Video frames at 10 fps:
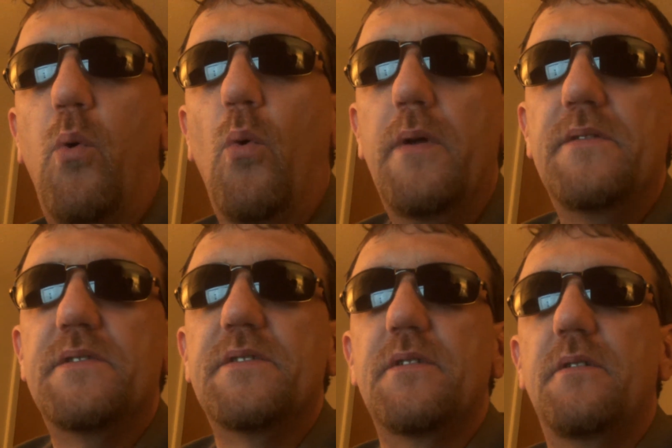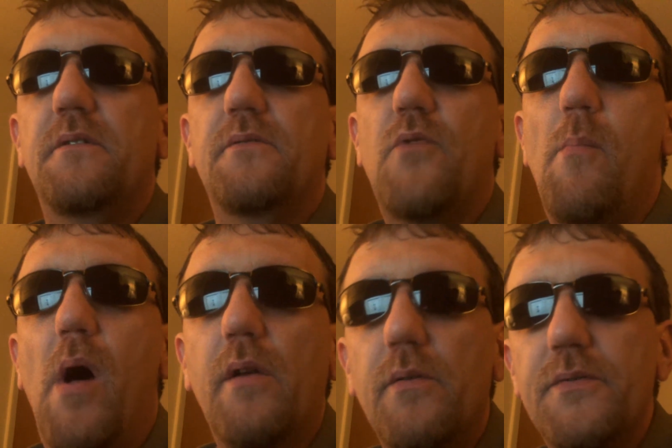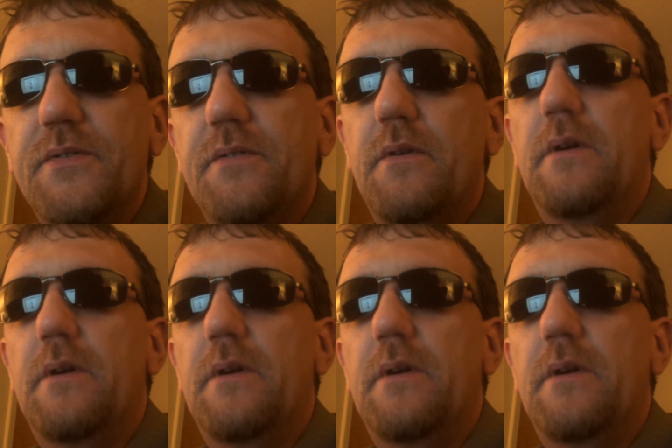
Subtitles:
points, rebuttals,